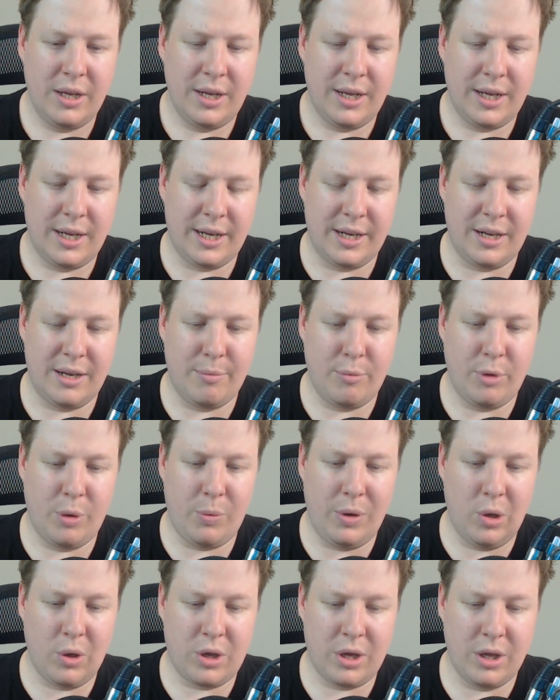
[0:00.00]
When we
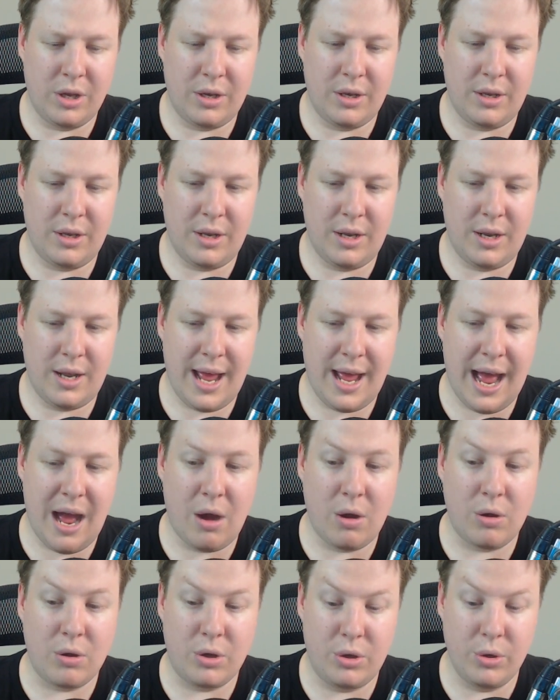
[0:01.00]
look at
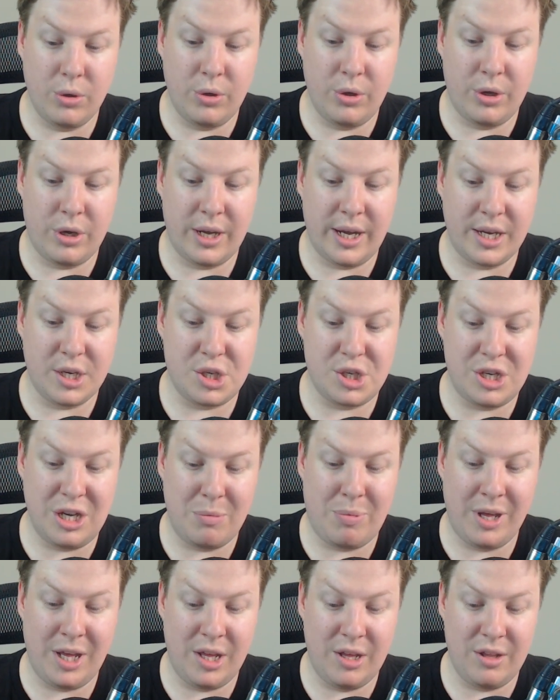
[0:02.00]
how good a
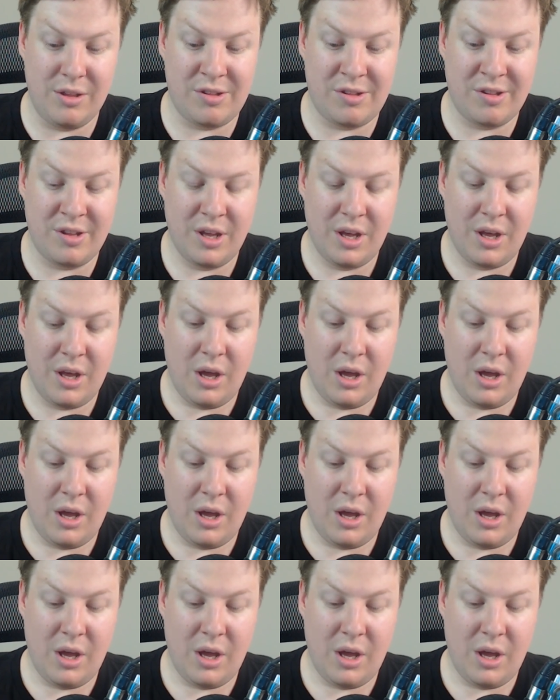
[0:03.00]
ship is,